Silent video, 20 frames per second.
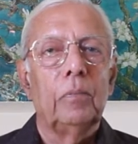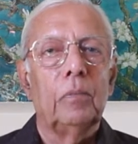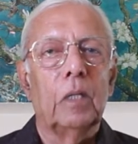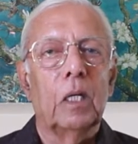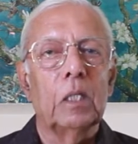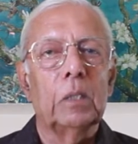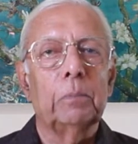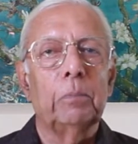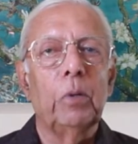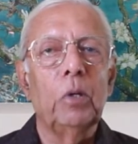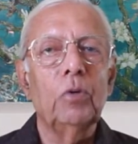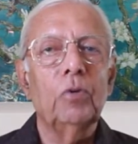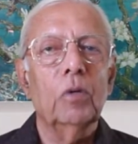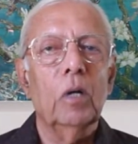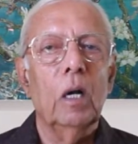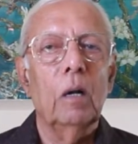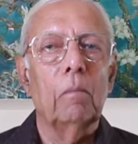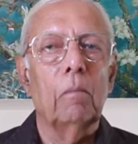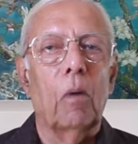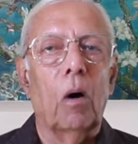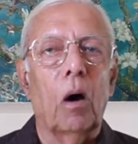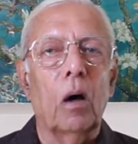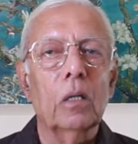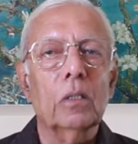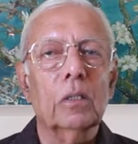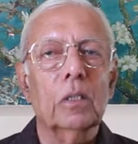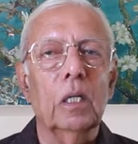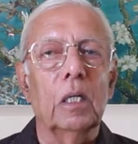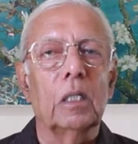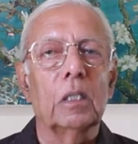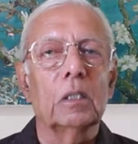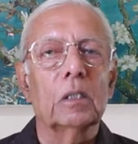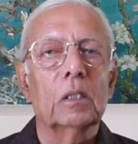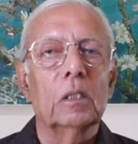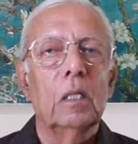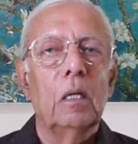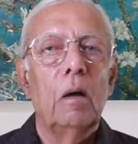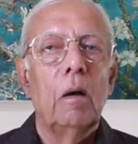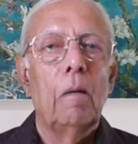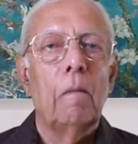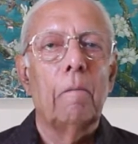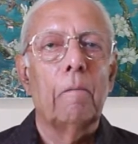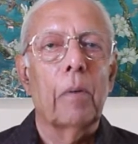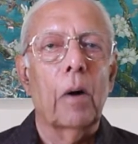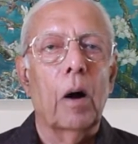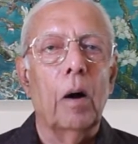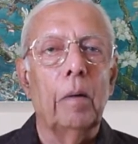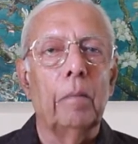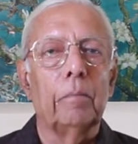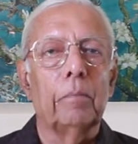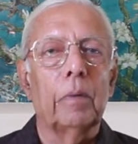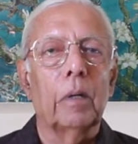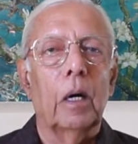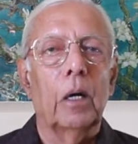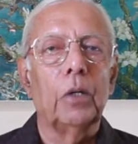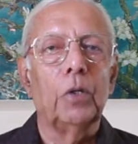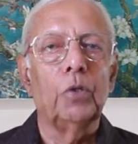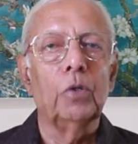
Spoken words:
The spiritual masters prompt a